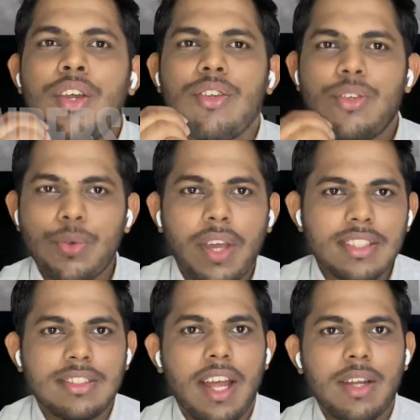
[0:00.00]
you can
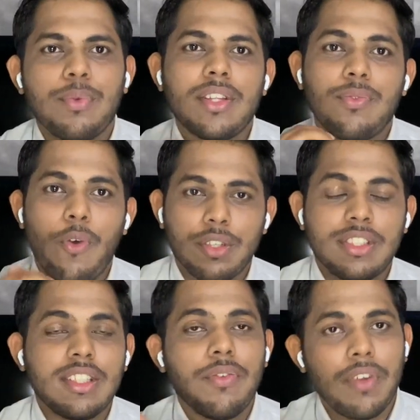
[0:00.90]
start with
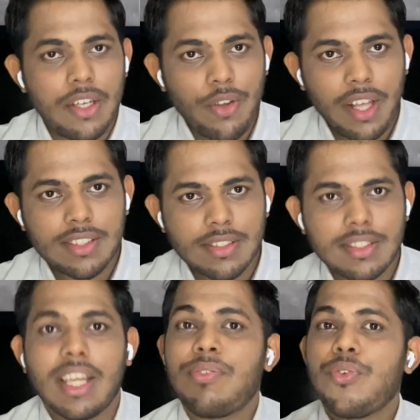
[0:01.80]
watching the video lectures
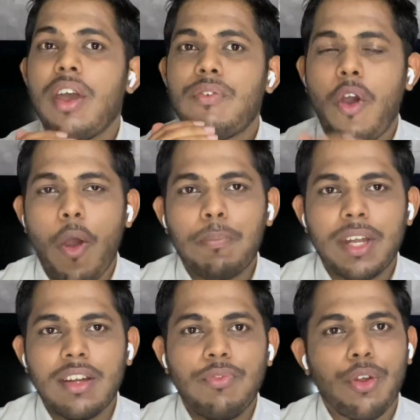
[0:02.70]
if you have
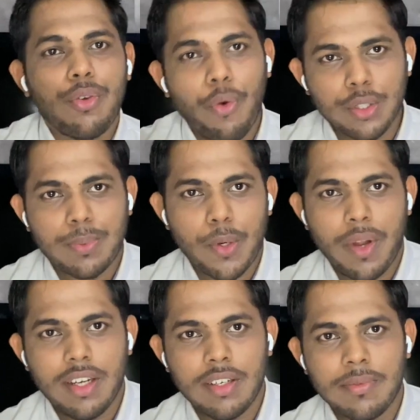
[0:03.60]
opted for a course
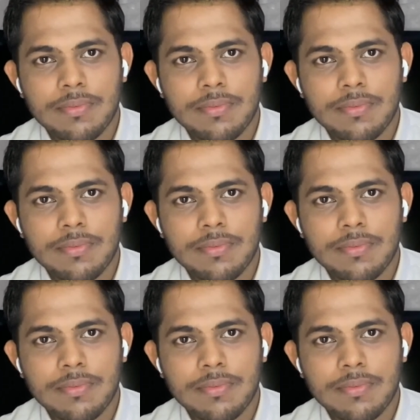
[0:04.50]
provider.